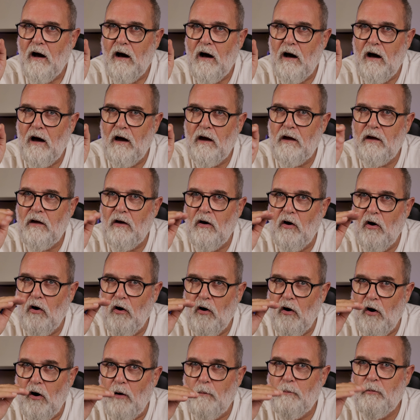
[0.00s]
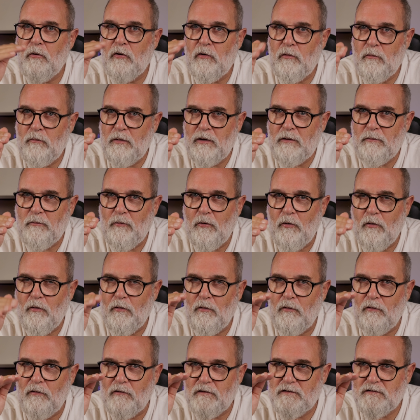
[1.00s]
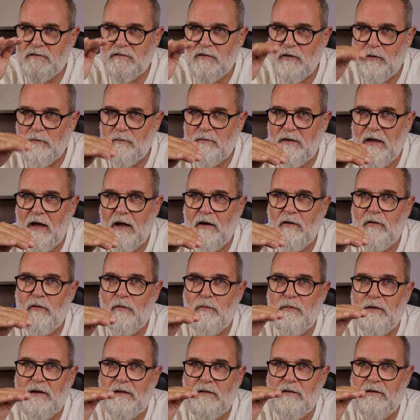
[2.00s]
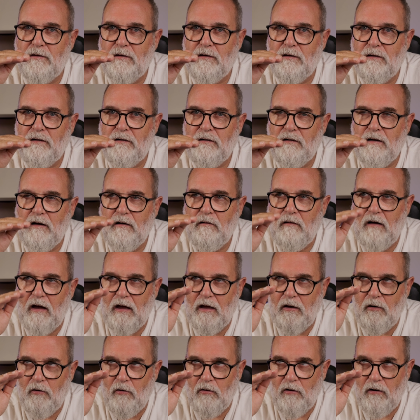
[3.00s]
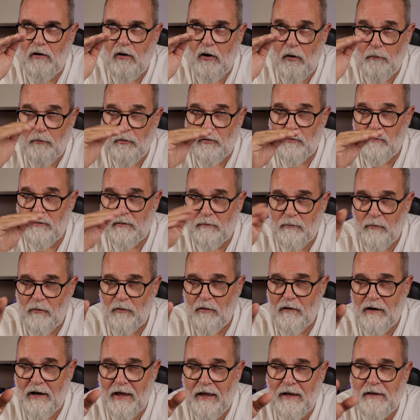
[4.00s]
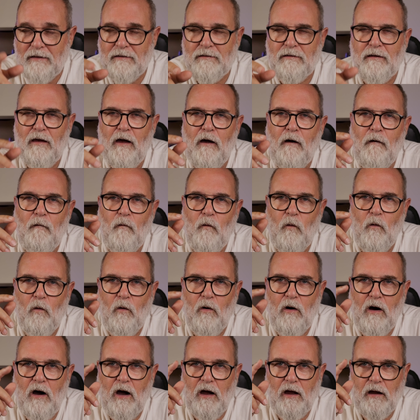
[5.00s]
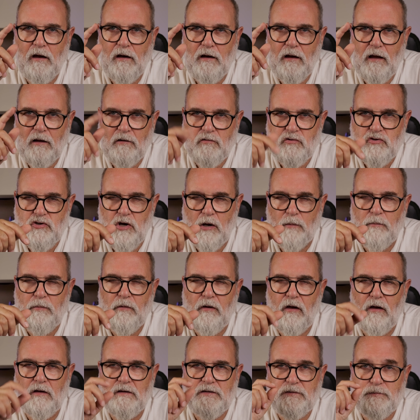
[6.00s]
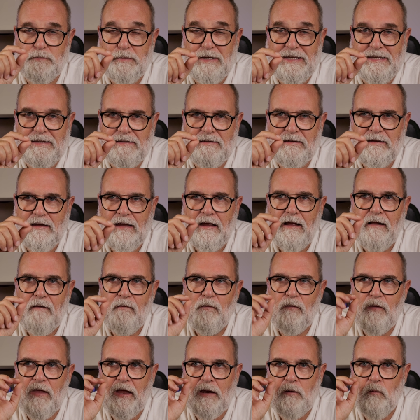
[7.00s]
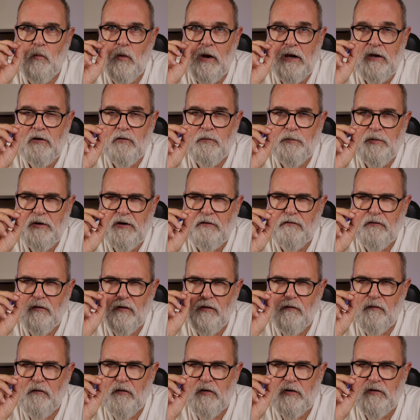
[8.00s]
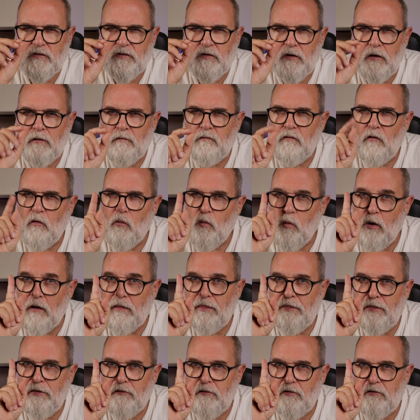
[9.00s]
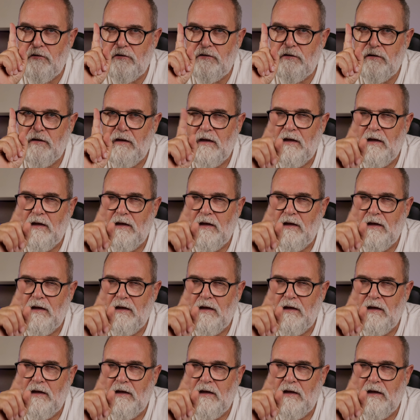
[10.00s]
I open a bit more or stop down a bit or open a bit more the lens, or I drop speed. Then when it appears for the first time for 1/3,